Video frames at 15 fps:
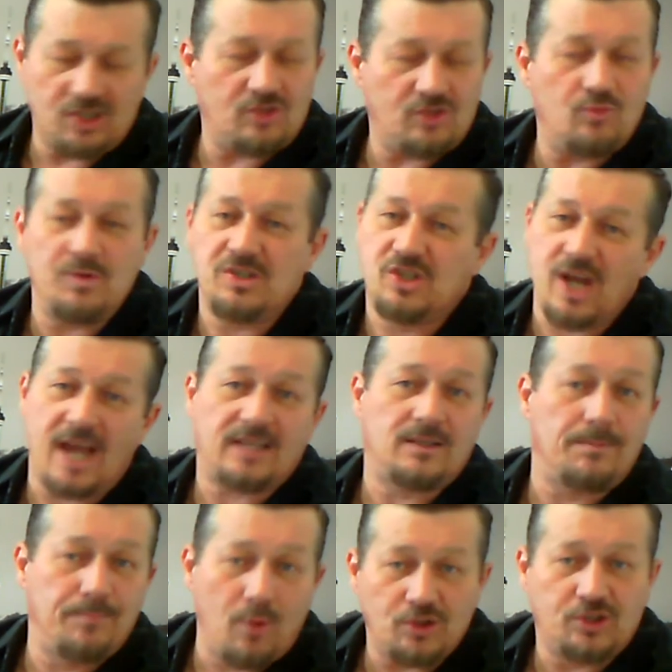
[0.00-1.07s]
reject the
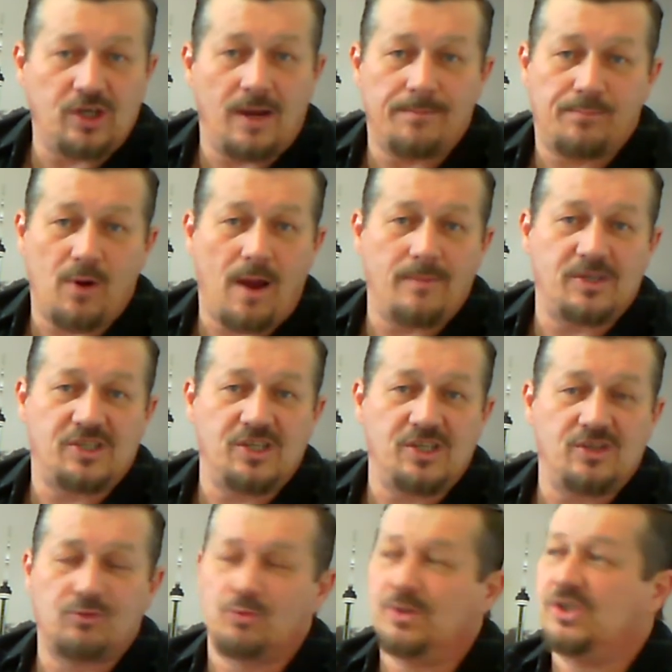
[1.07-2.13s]
bullshit
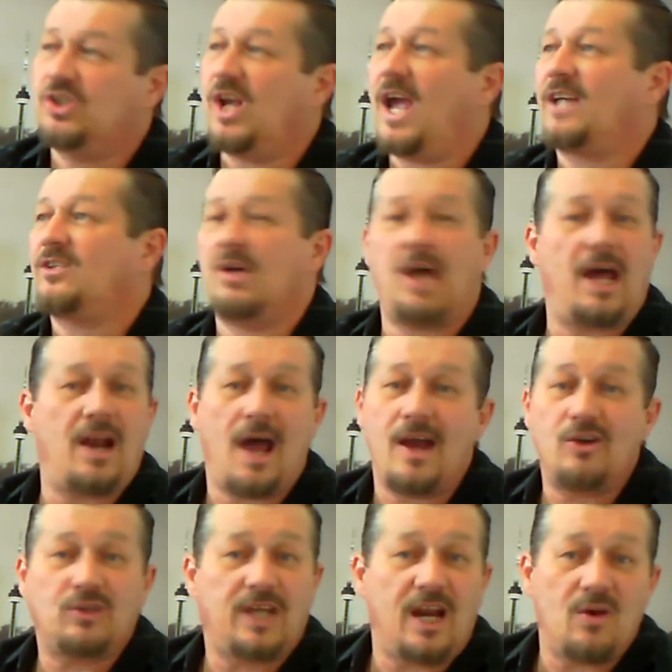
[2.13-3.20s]
premises. Reject, I
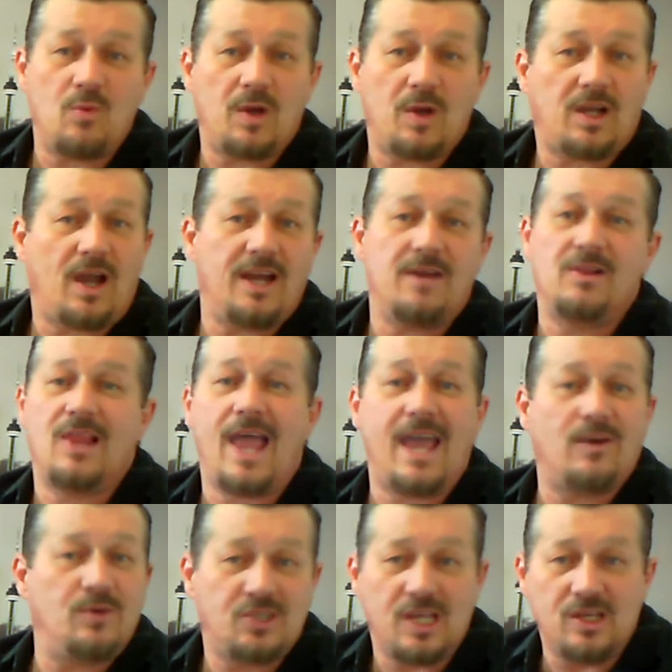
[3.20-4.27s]
don't care what kind of
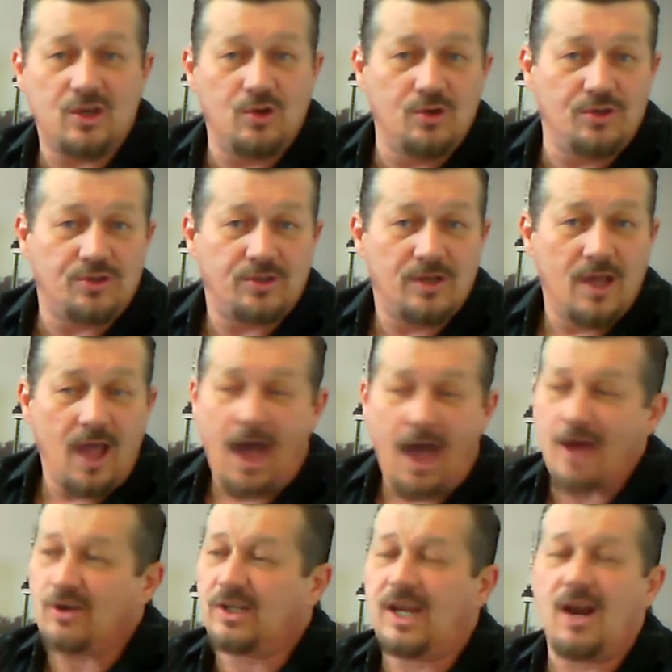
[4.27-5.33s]
language they use. I
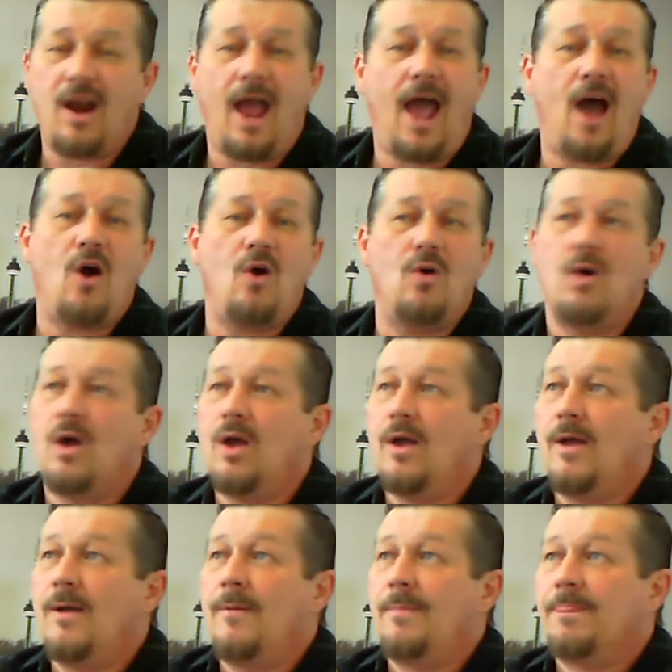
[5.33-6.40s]
don't care how
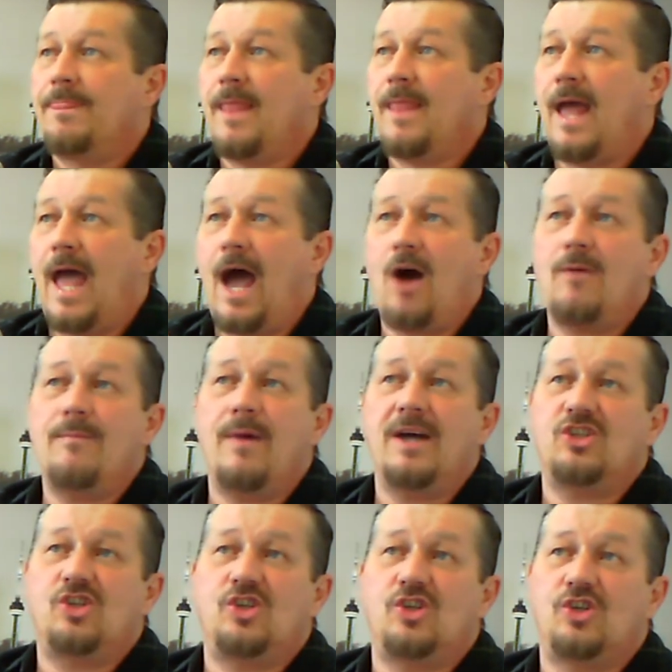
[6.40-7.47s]

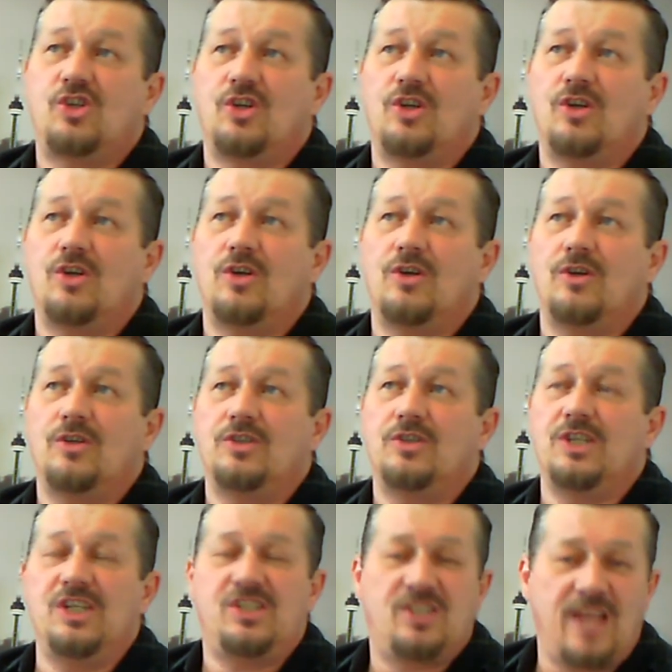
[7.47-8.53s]
much
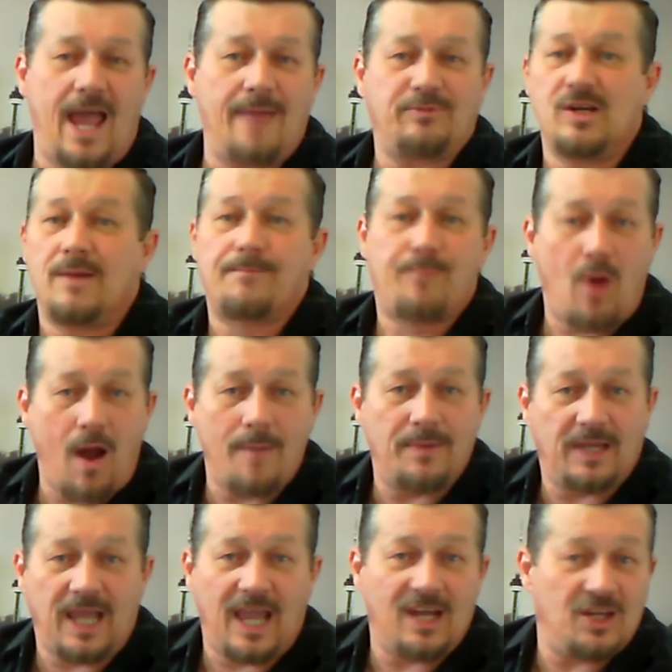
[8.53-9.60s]
deception and
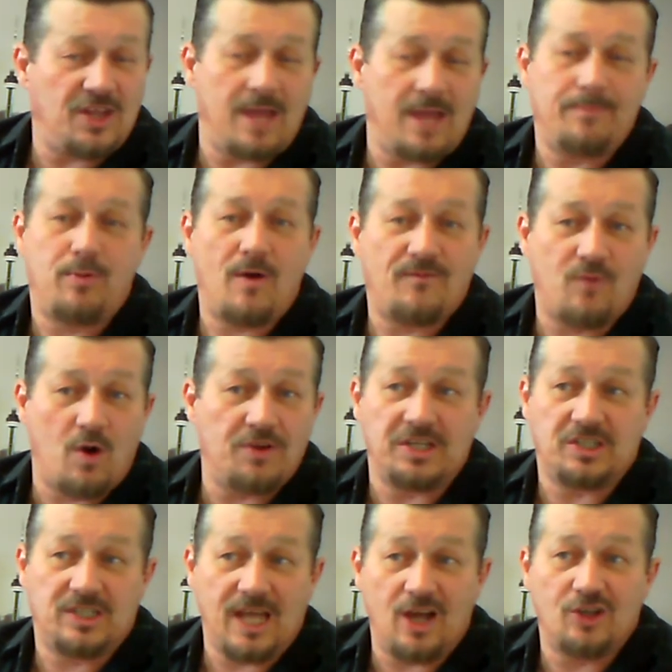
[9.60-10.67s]
propaganda they put forth
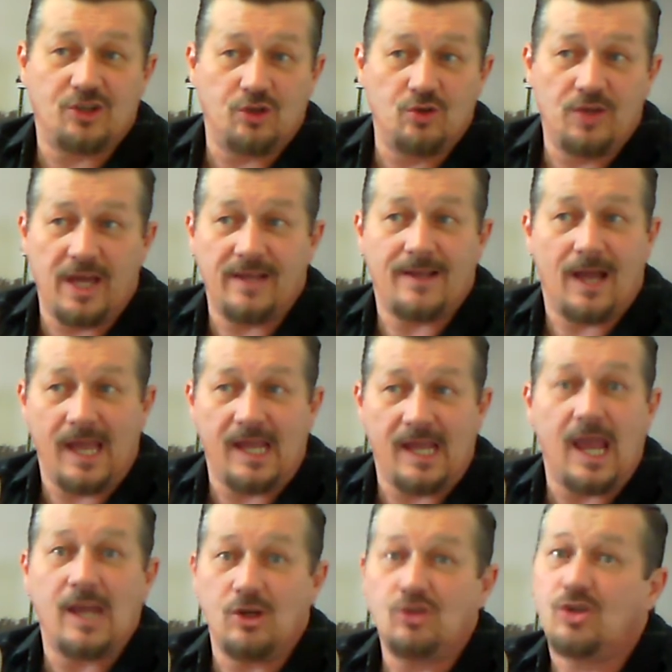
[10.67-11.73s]
that tells you that,
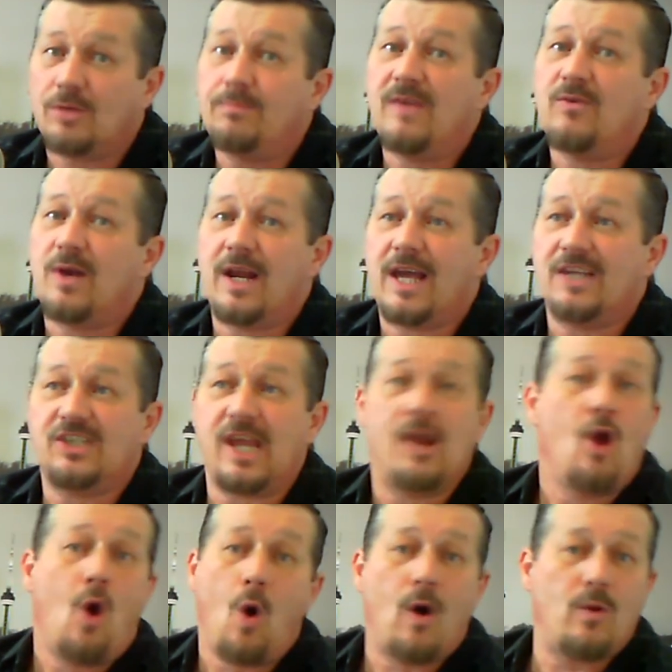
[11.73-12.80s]
hey, you should believe what I got to say,
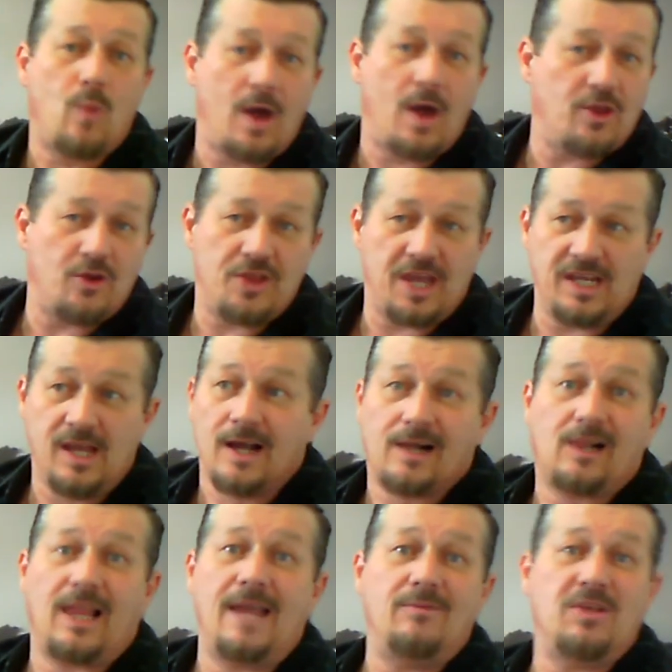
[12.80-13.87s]
or whether they
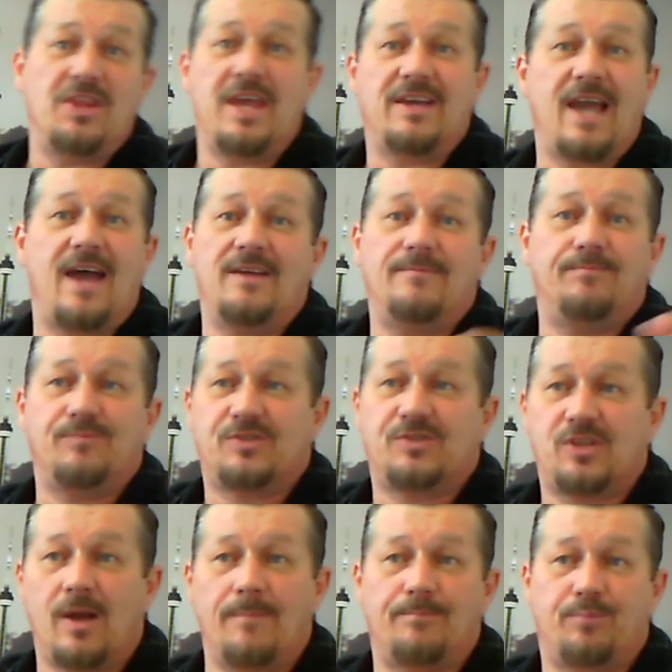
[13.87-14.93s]
claim that they got
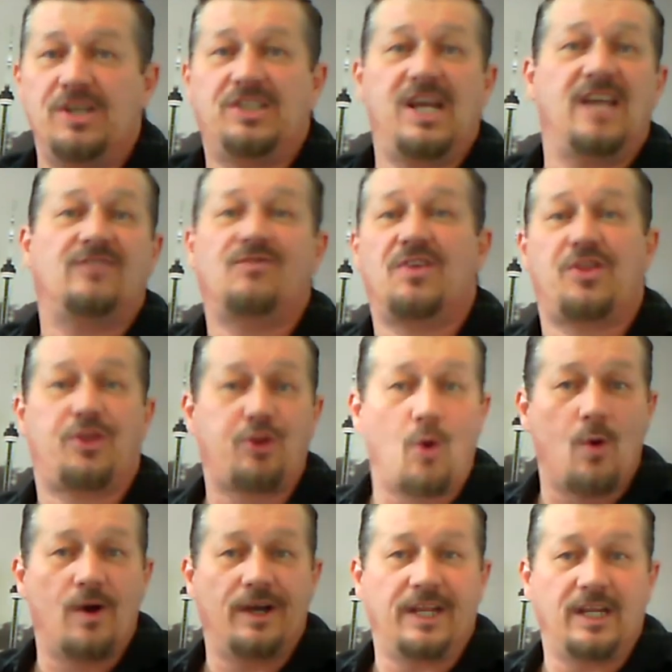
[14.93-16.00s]
some pretense of
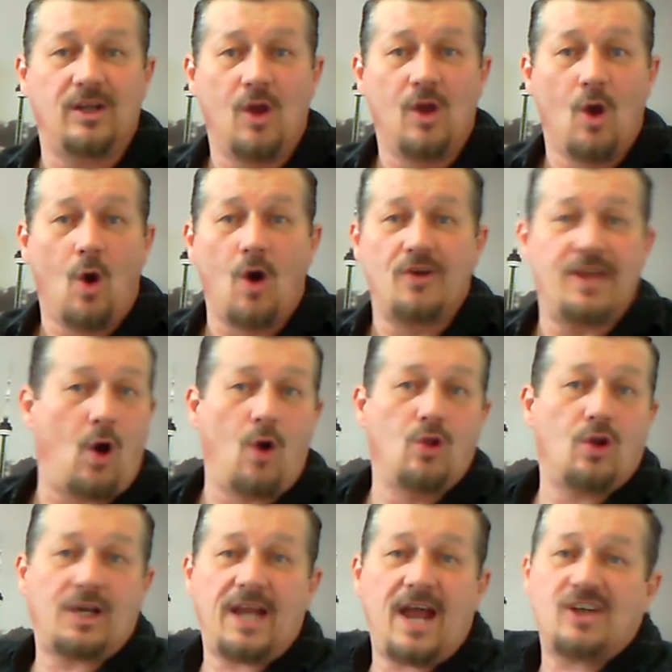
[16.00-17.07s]
authority, or that, oh,
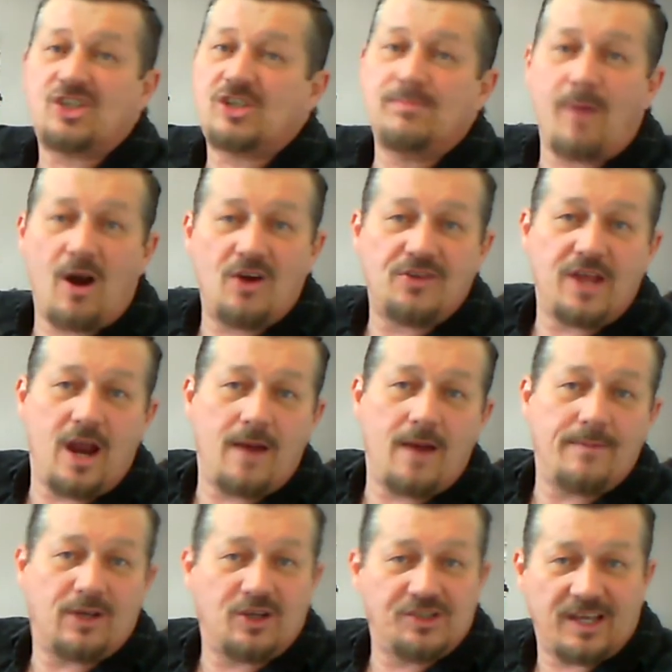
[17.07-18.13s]
look at how smart they are
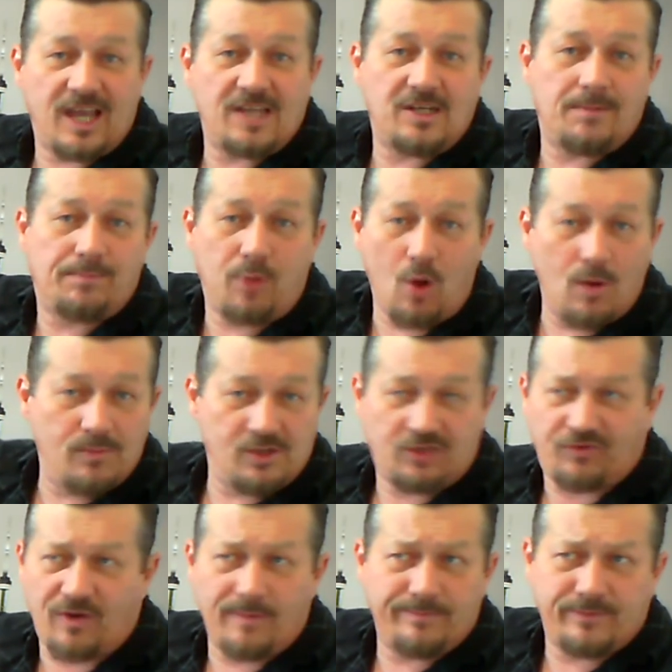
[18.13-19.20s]
because I got diplomas
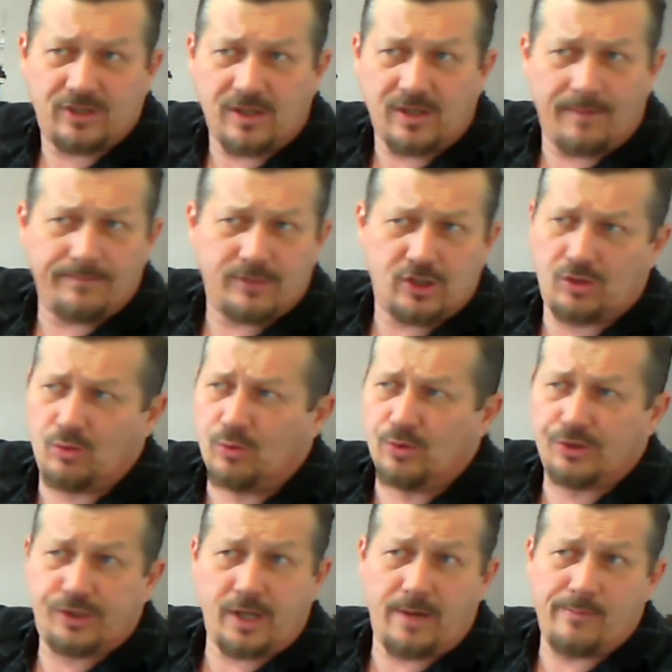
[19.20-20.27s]
from some
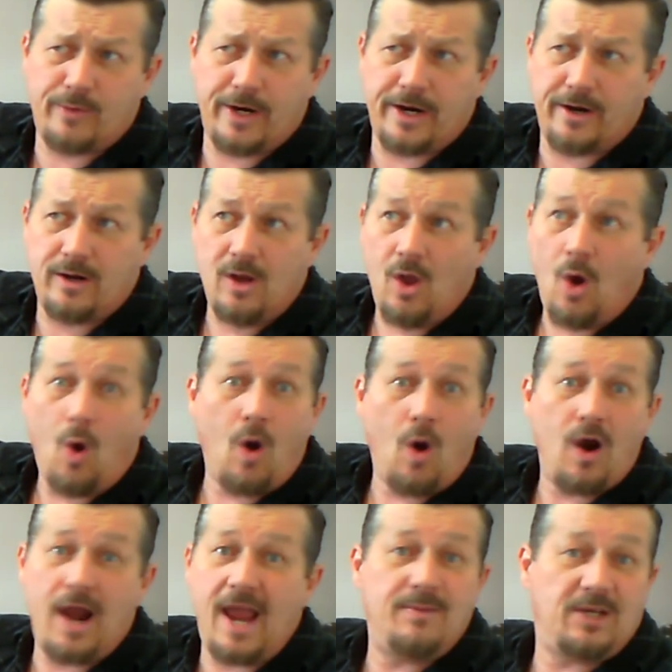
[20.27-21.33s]
school somewhere,
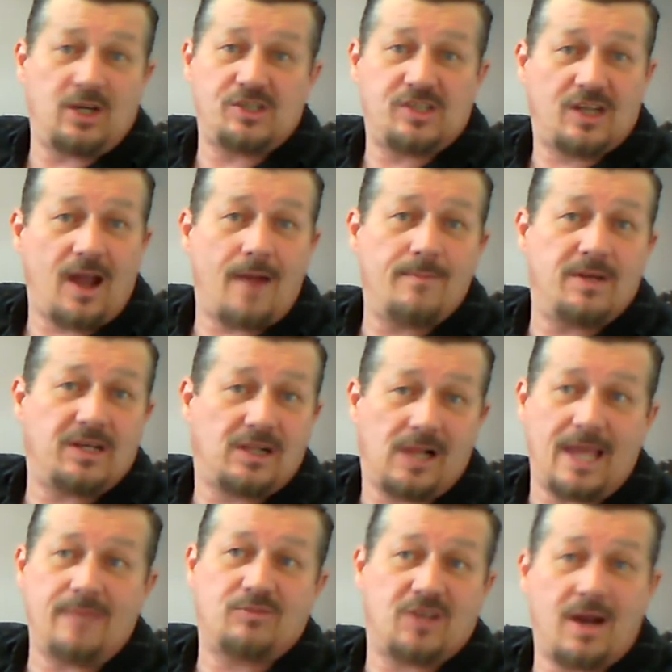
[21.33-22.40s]
or, hey, because the government
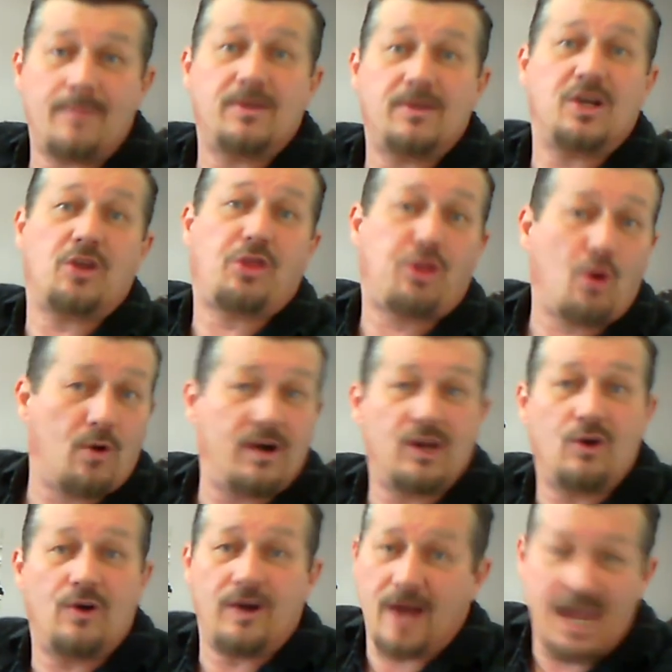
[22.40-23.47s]
claims that I'm an authority
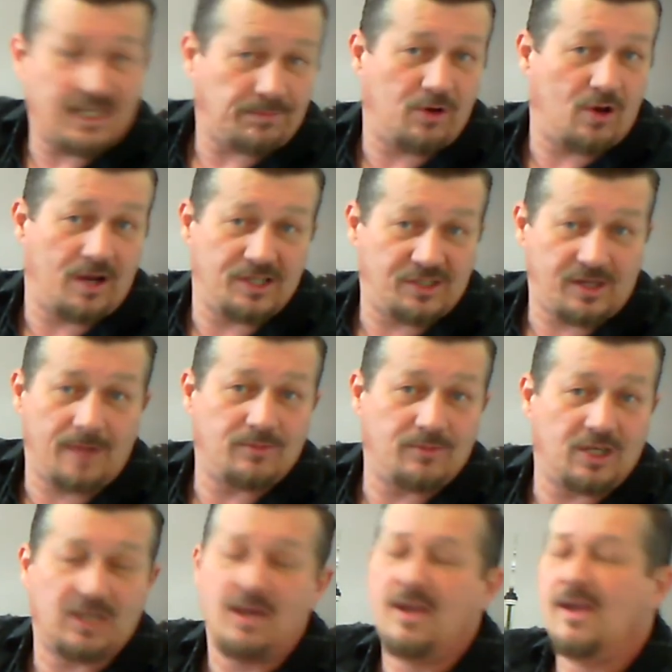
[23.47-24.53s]
or an expert on a subject.